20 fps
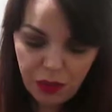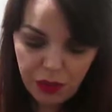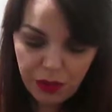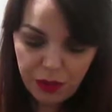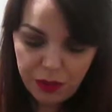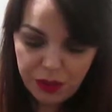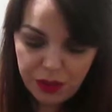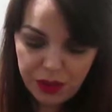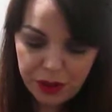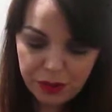
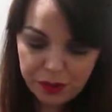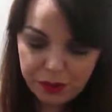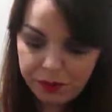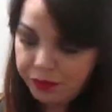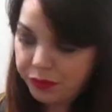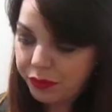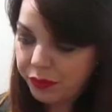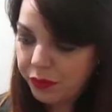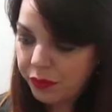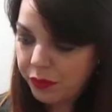off it.
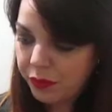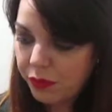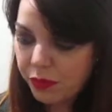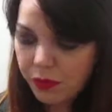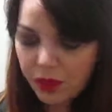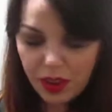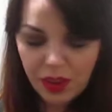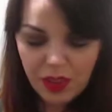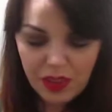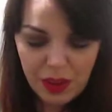
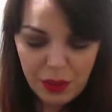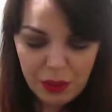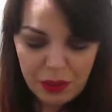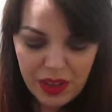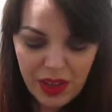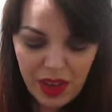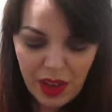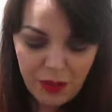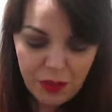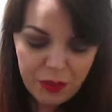Then we
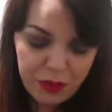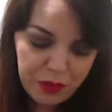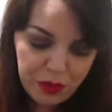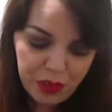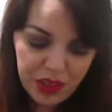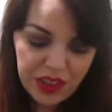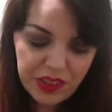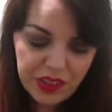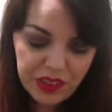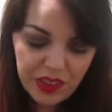have
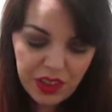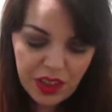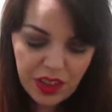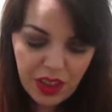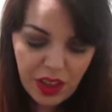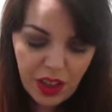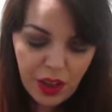Frisk.